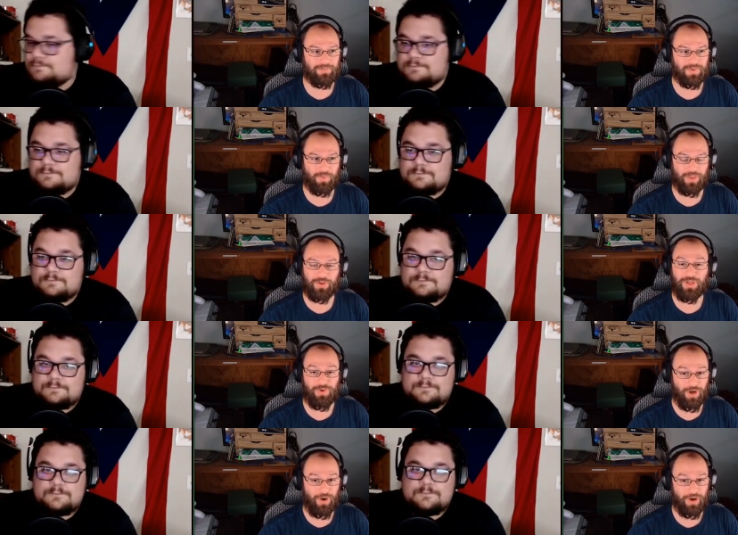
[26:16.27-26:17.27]
Speaker 1: whether you
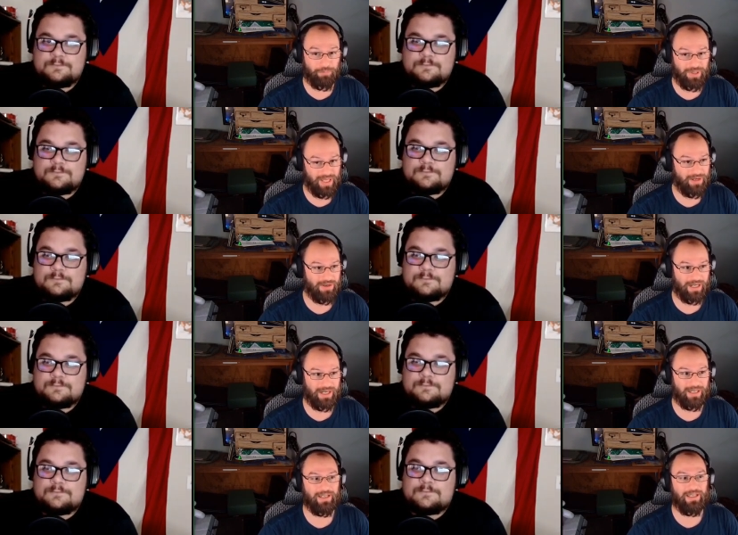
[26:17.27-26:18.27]
know how to play it or
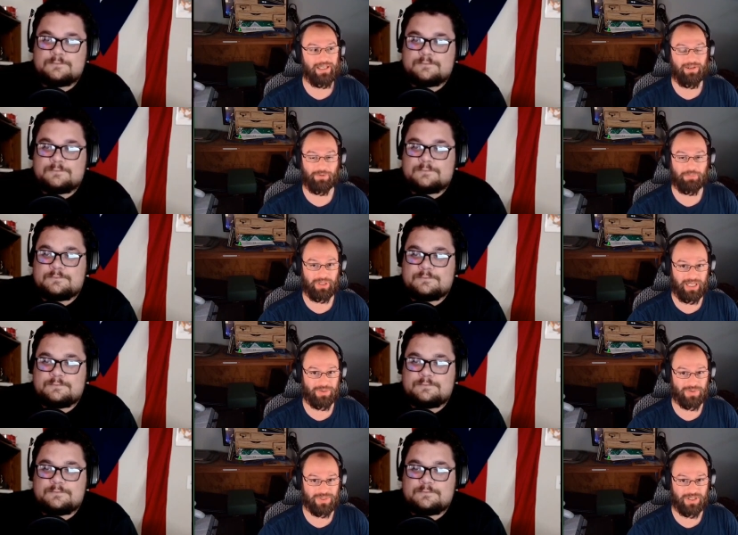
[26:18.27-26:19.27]
not if you're playing
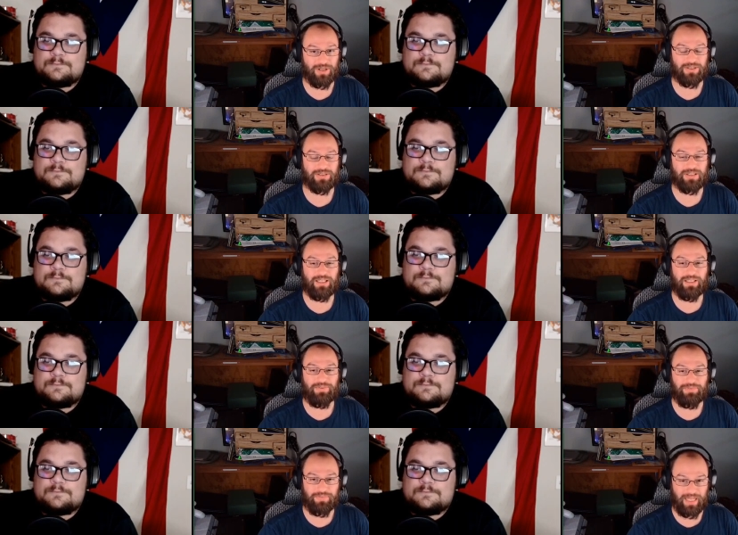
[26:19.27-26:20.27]
those cards
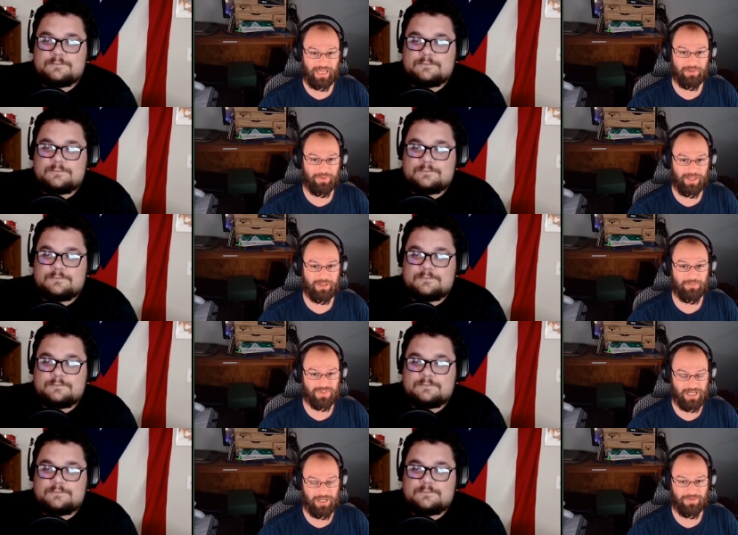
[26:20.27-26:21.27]
they can play
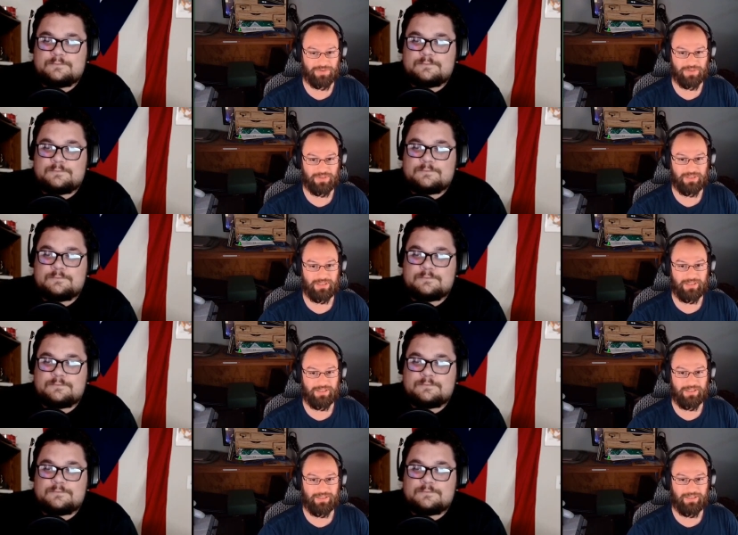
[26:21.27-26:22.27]
themselves
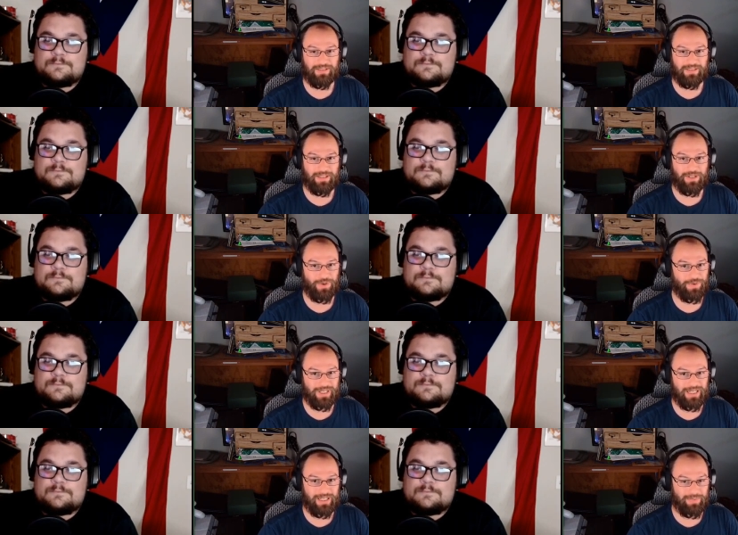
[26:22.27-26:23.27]
you don't
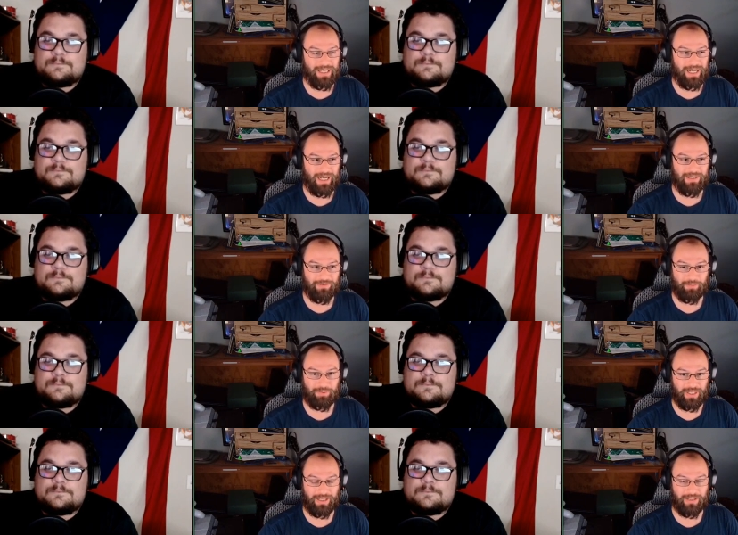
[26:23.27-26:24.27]
need to be a high level
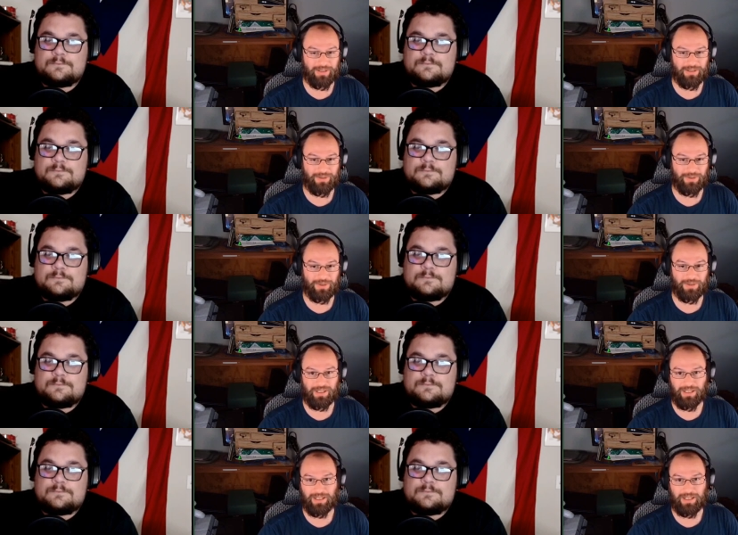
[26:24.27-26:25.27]
player or
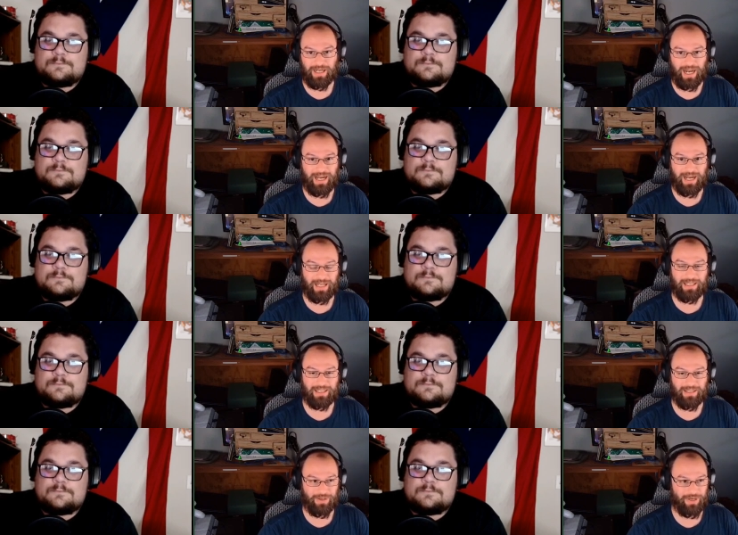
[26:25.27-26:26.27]
a high
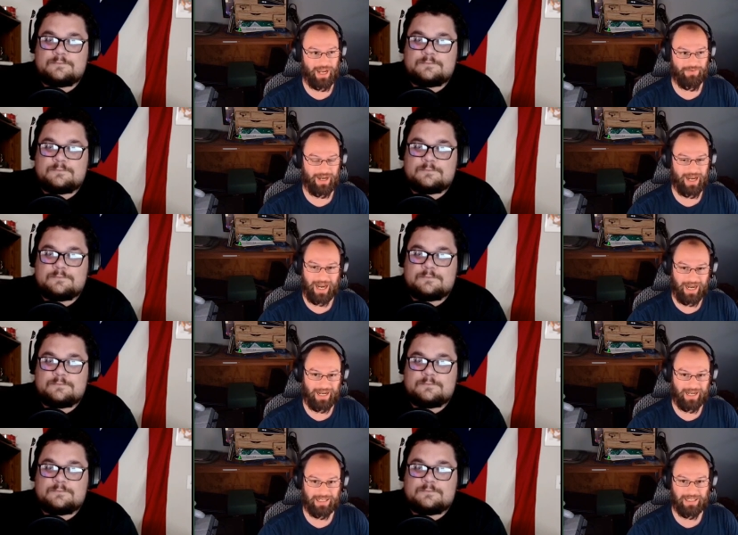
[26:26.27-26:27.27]
IQ, or have a
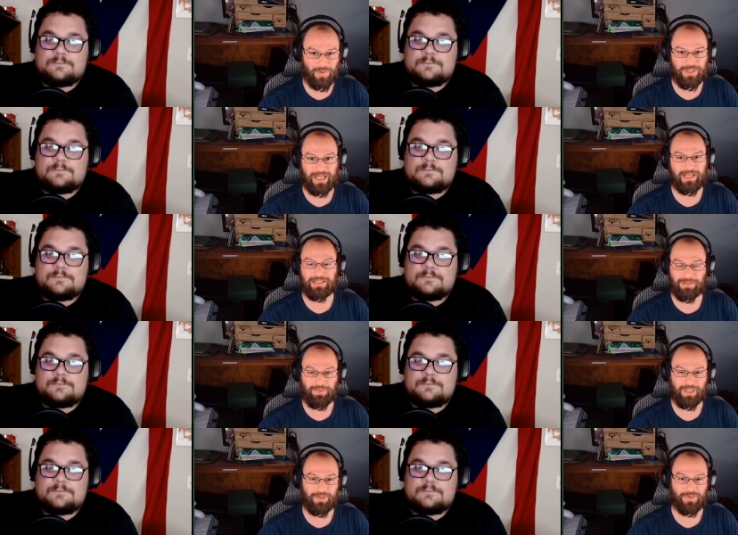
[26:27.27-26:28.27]
high IQ deck to
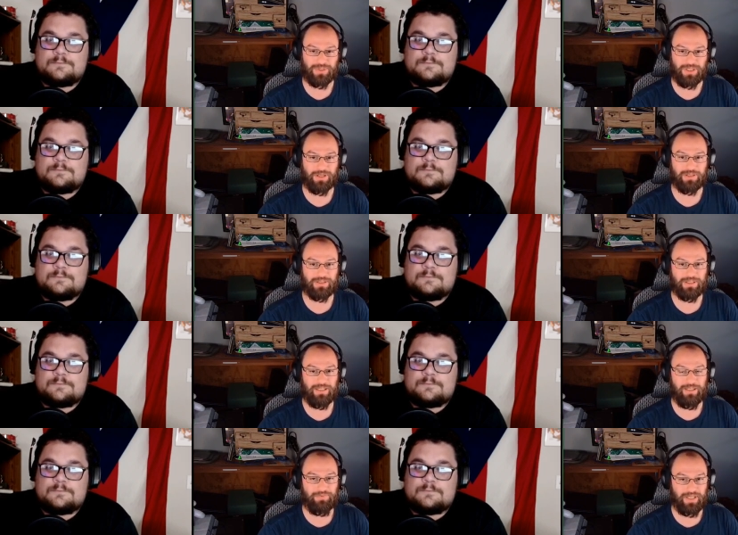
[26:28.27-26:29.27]
play those cards.
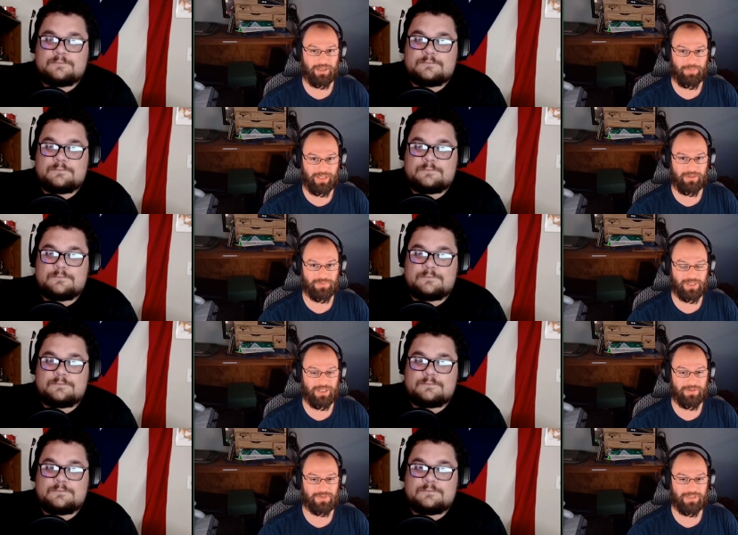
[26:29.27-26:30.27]
They can play
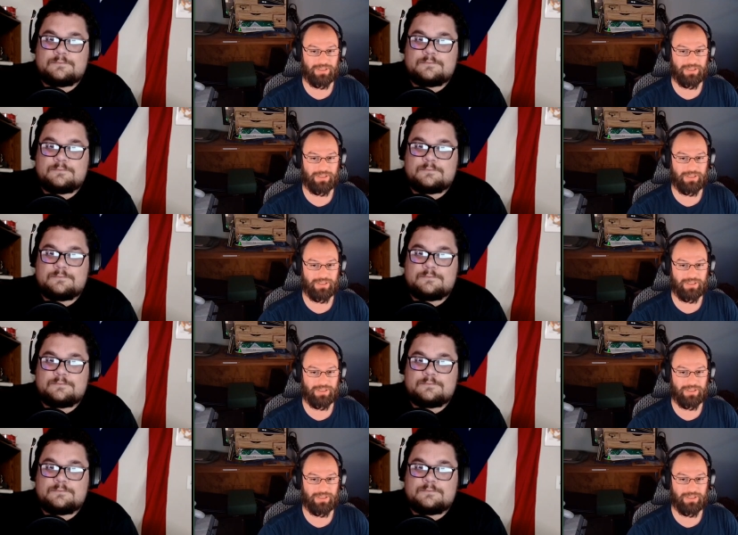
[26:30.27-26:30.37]
themselves.